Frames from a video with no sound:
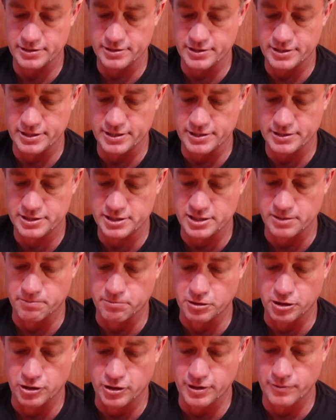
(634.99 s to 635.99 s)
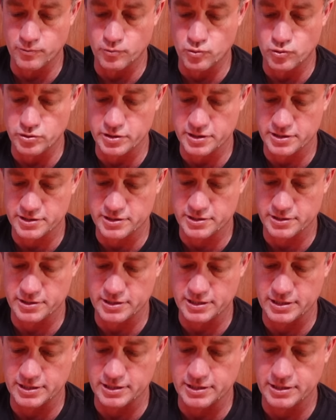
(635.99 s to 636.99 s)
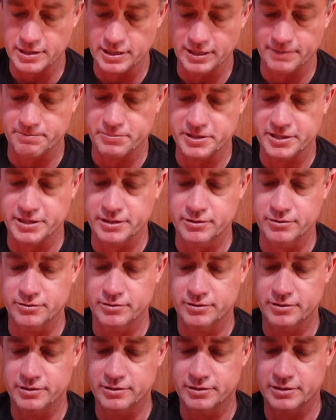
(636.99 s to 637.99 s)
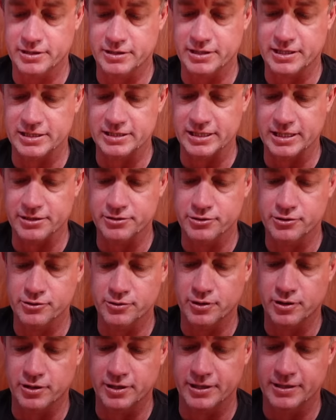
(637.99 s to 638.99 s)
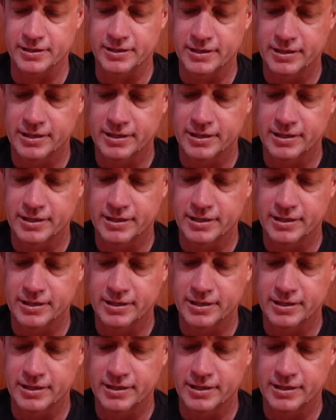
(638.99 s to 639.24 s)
that supply water to the lip seal so it doesn't get too hot.